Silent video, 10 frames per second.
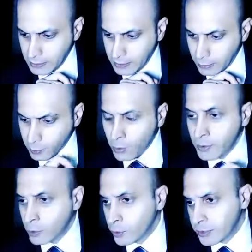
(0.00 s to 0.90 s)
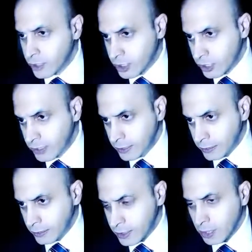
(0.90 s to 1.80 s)
And what we're going to
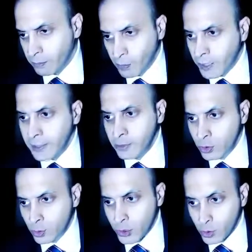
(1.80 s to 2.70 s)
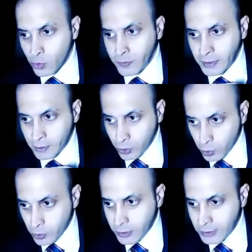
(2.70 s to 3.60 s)
see is a brand new Soviet
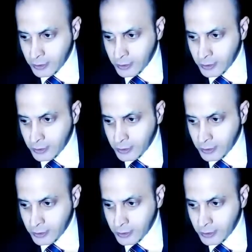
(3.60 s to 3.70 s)
Union